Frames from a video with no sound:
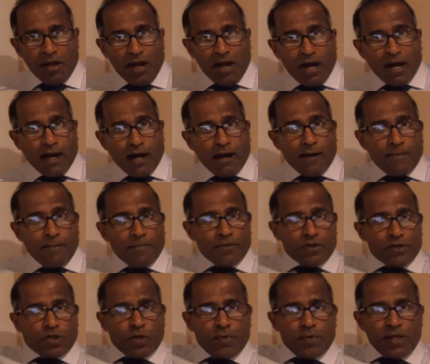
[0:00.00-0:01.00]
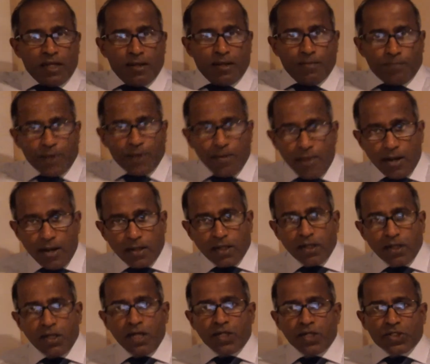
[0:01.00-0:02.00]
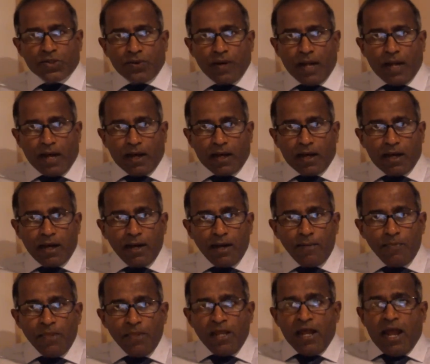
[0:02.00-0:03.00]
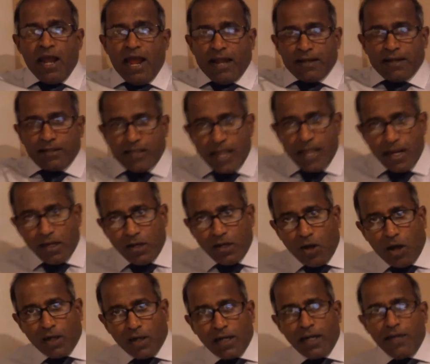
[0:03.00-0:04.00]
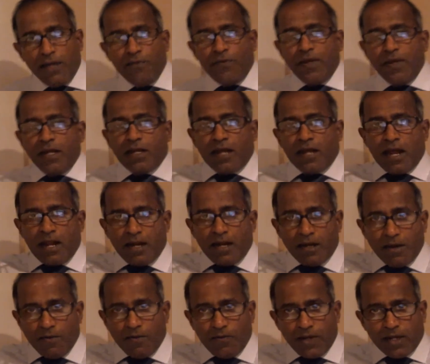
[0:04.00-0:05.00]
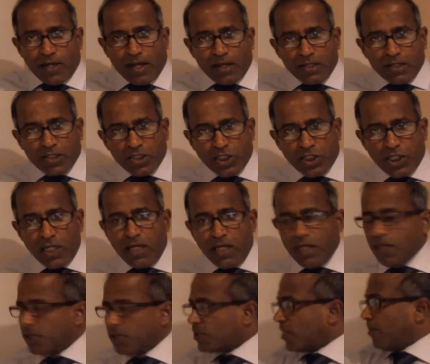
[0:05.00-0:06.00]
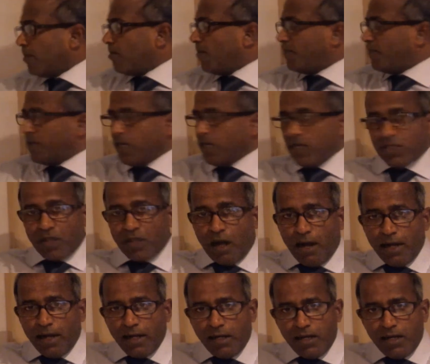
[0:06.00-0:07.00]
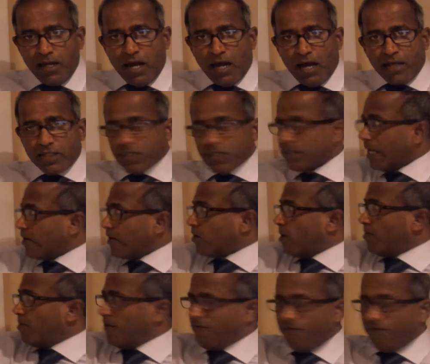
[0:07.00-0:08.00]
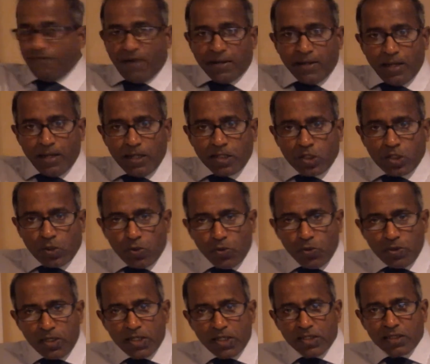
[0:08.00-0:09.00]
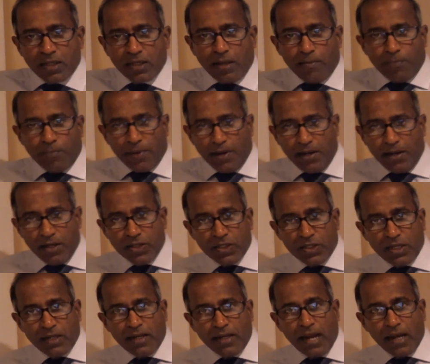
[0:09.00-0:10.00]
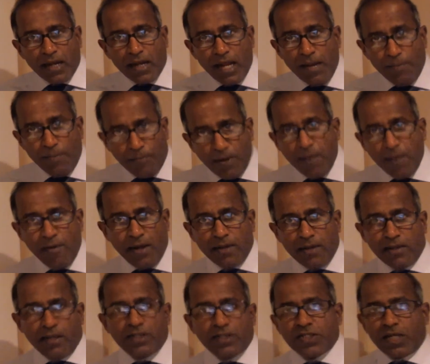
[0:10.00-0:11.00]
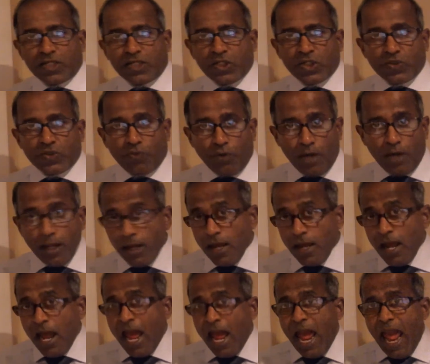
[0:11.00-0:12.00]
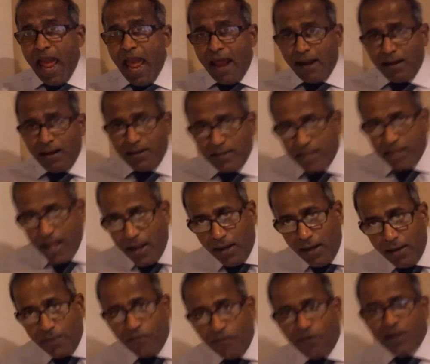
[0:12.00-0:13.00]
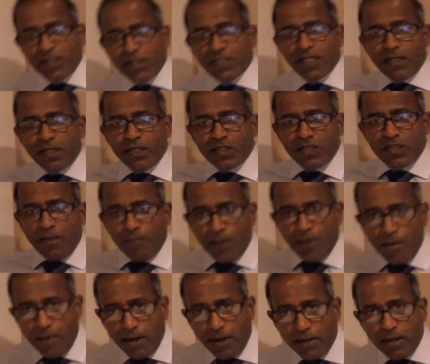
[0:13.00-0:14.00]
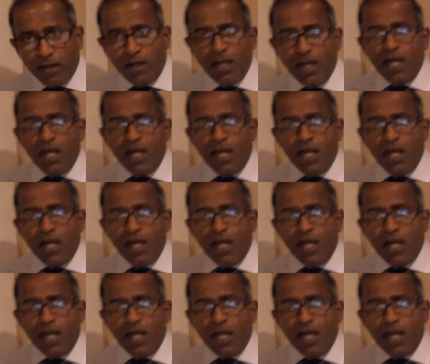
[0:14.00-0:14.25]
to be implemented in Sri Lanka, and then only we can see some of these ideas that will be funneled through these companies and get implemented successfully. And then once it is implemented,